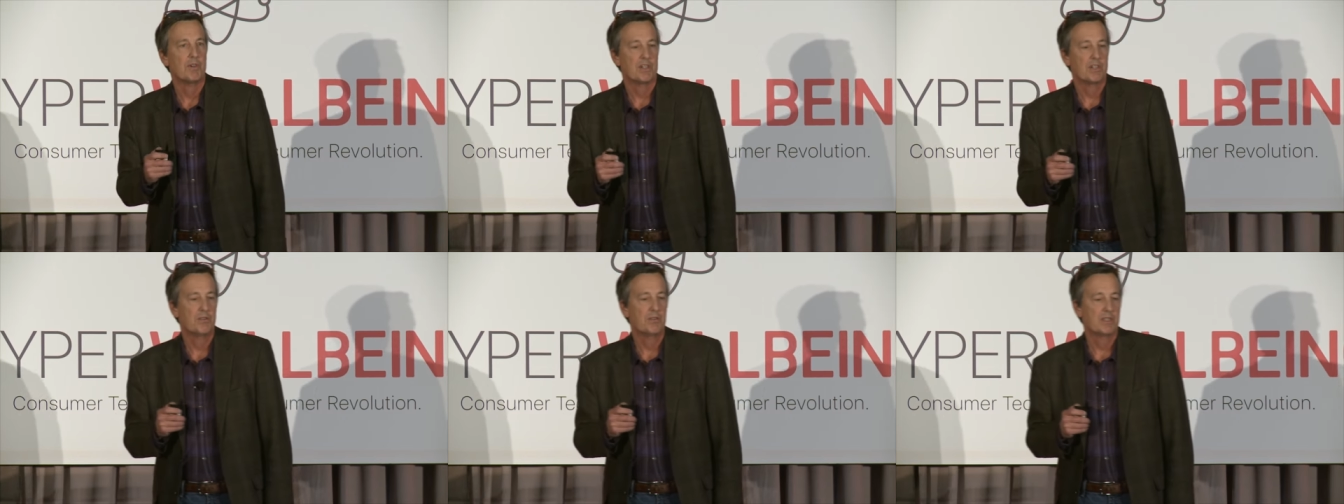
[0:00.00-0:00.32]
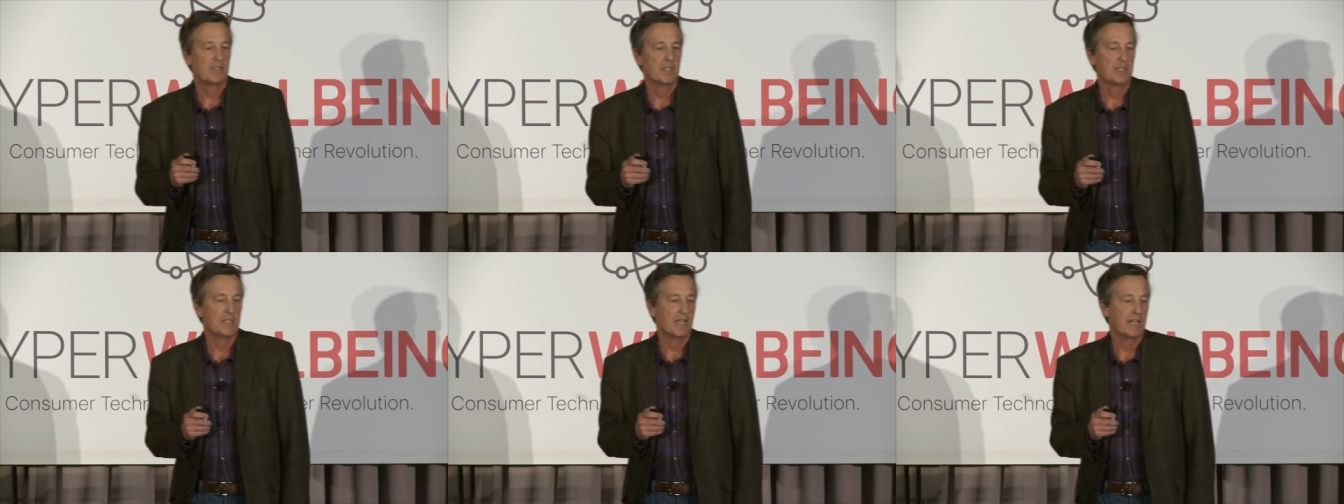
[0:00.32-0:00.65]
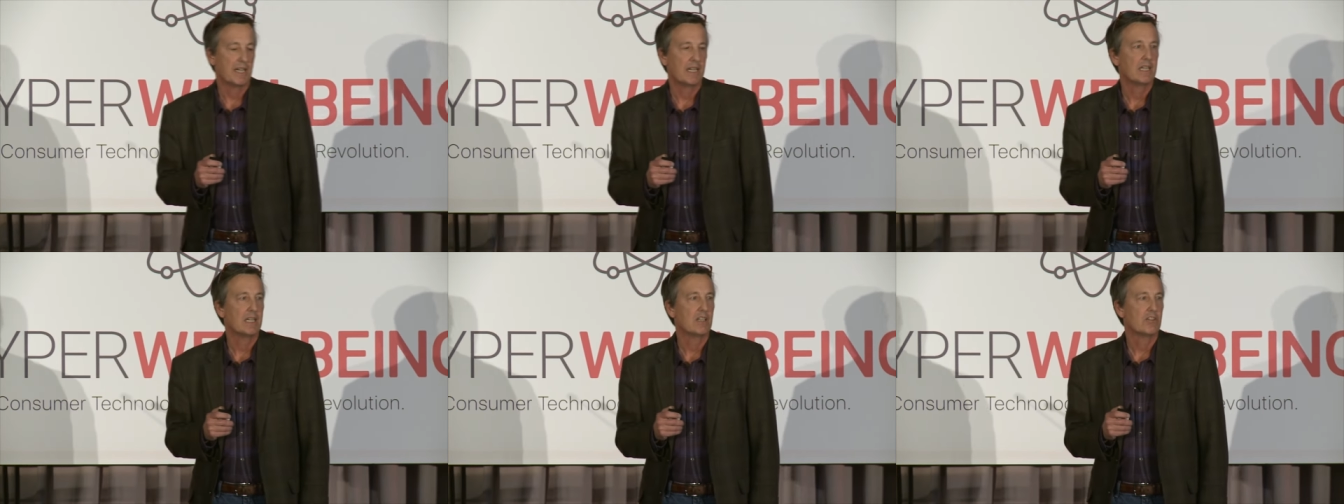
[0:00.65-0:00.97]
we're doing
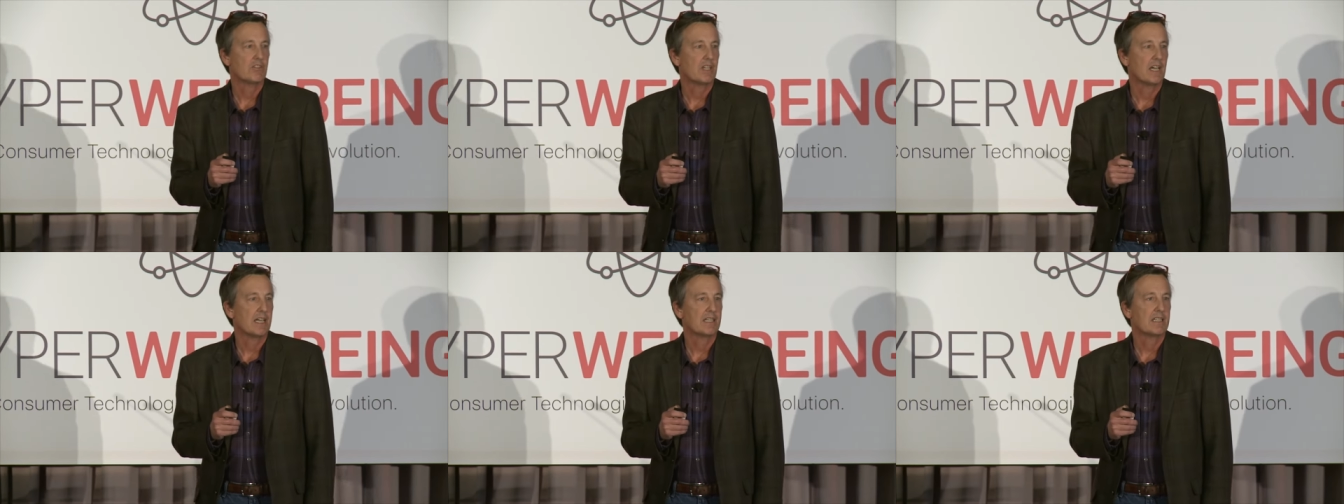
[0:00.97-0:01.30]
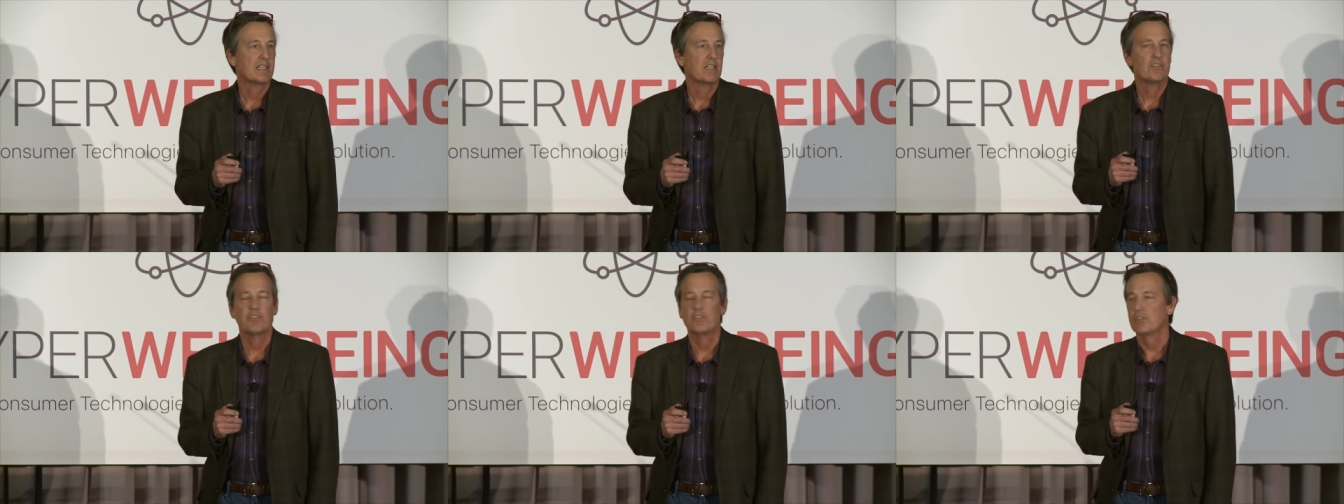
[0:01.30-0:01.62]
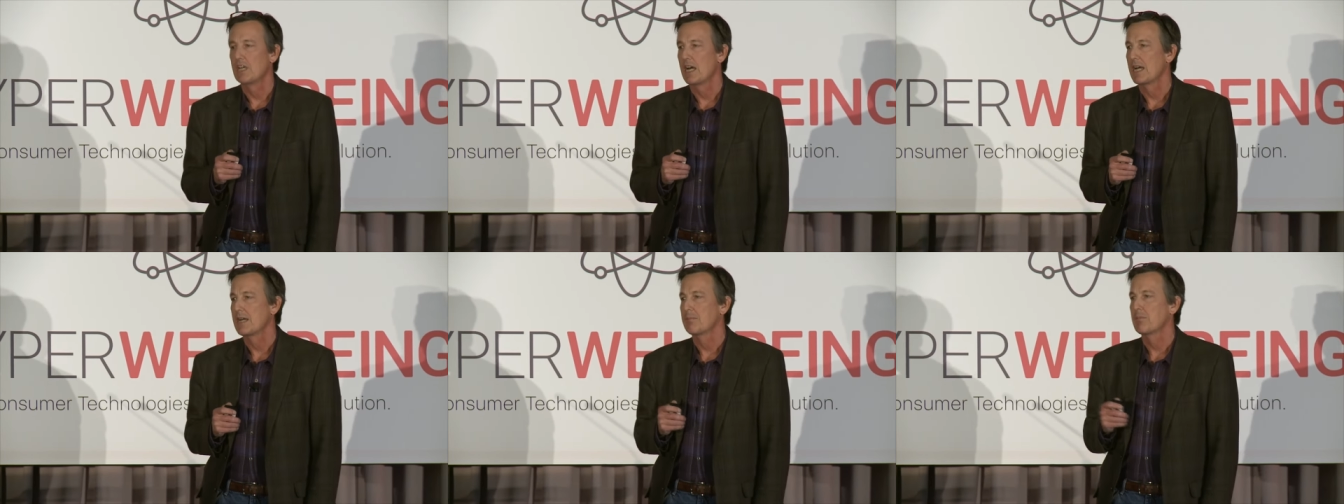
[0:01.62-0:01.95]
today is that this is
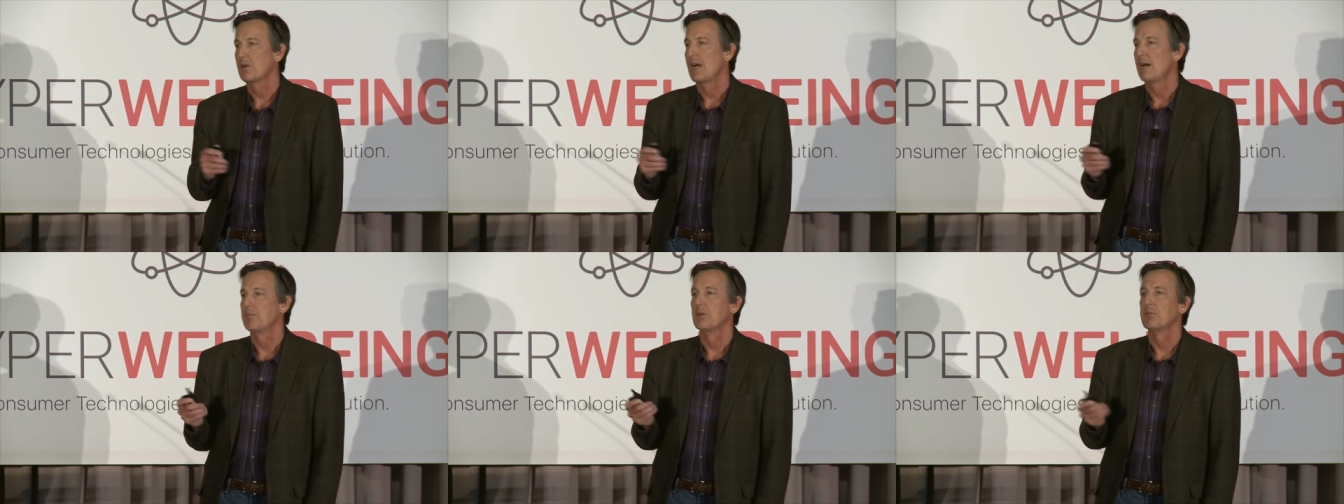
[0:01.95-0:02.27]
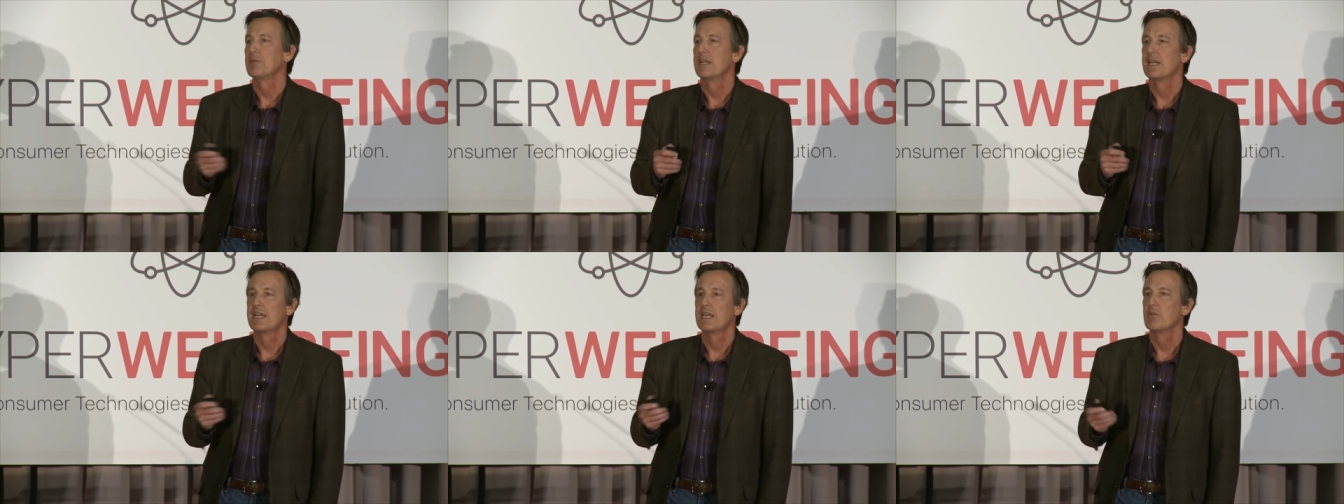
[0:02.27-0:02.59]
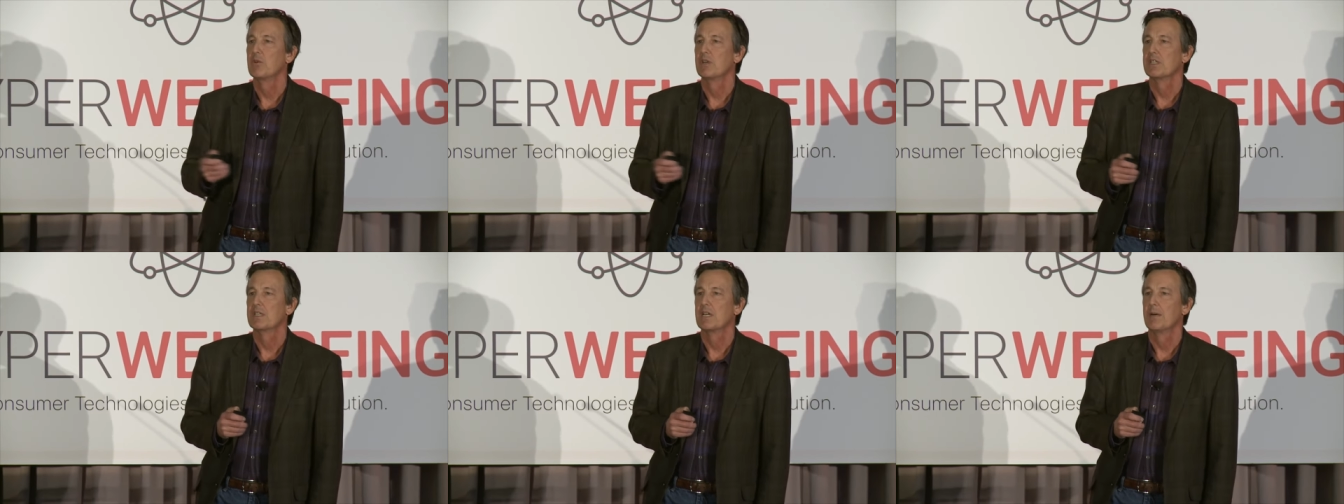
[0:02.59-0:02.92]
not a problem that any
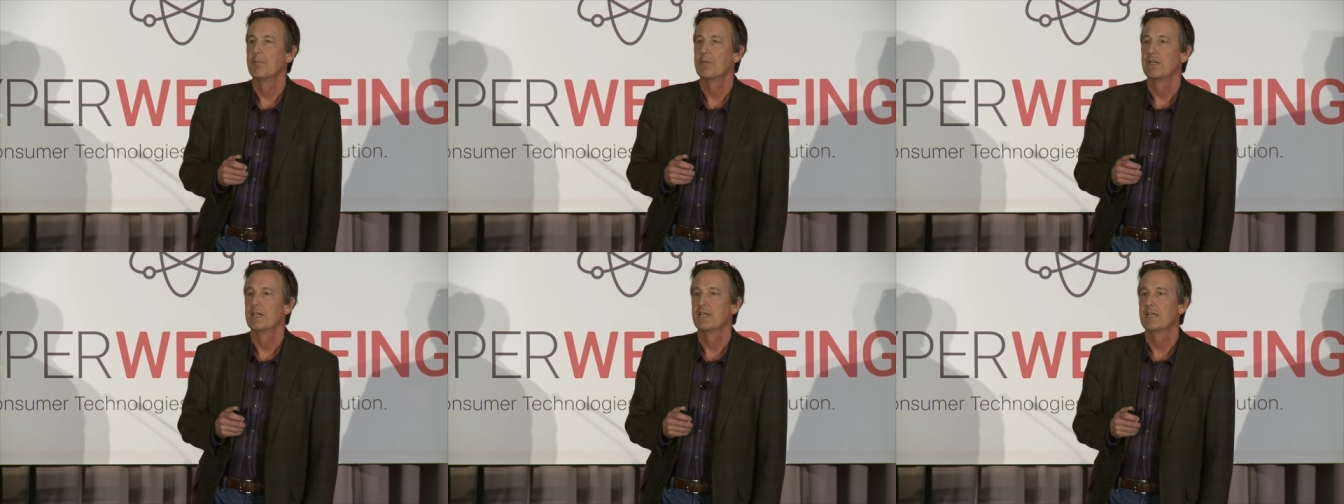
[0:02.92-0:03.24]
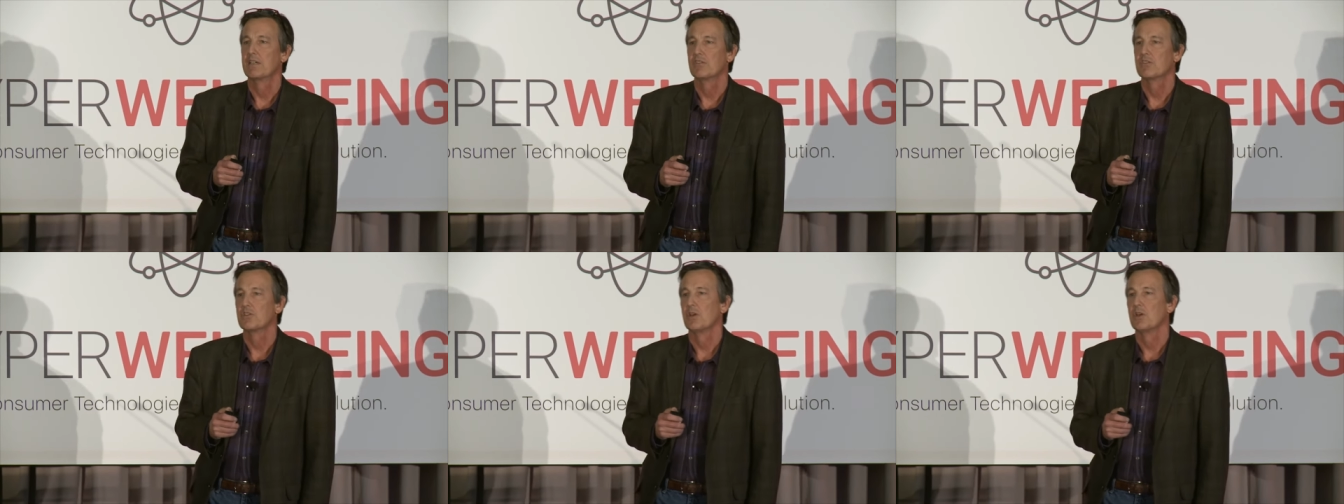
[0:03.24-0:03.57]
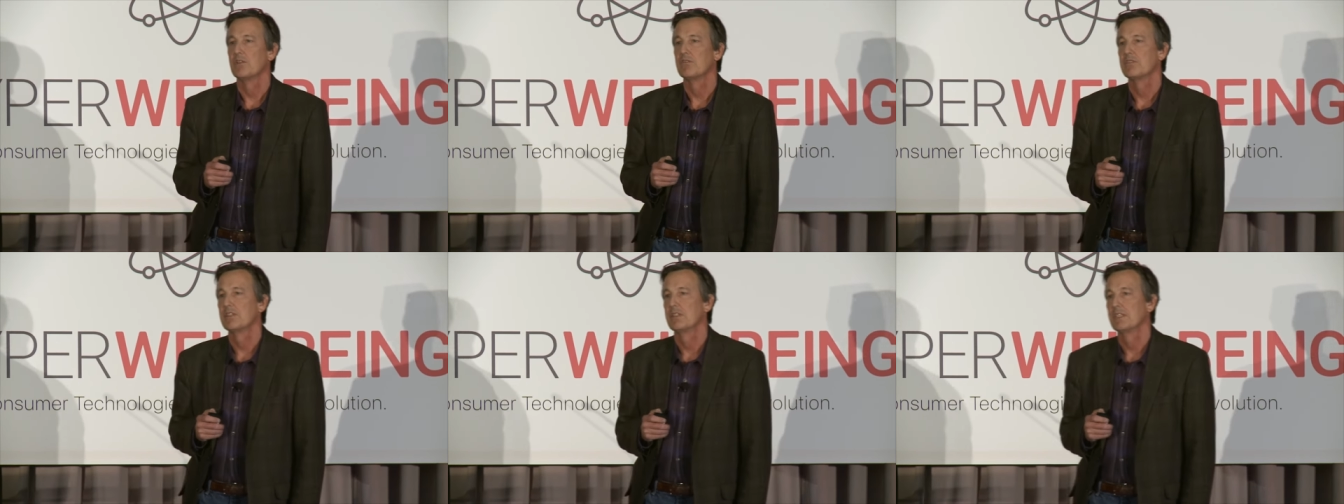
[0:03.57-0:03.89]
one company can
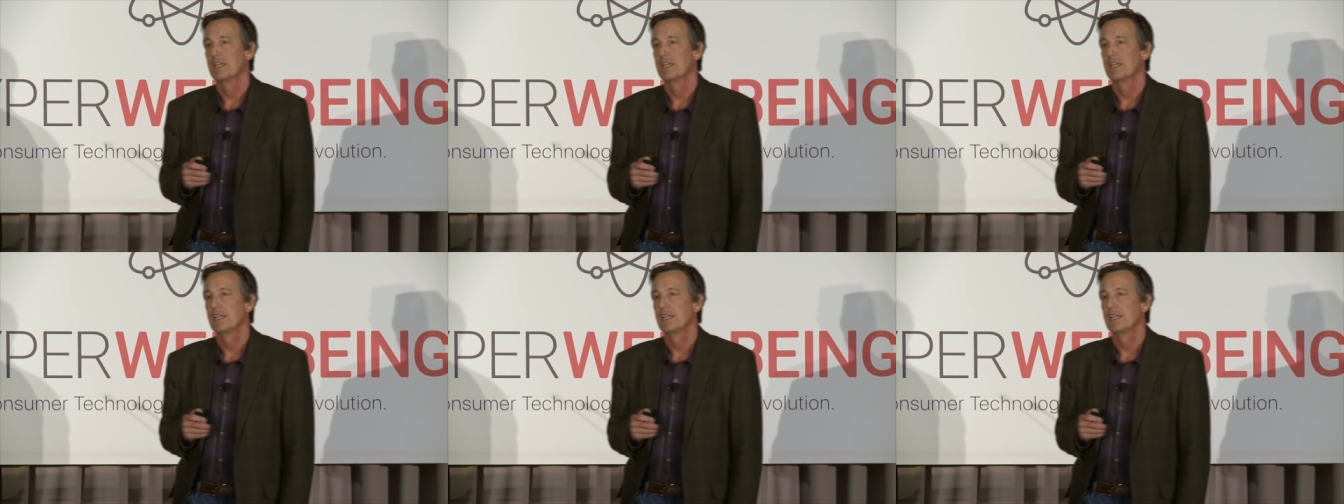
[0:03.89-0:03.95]
solve,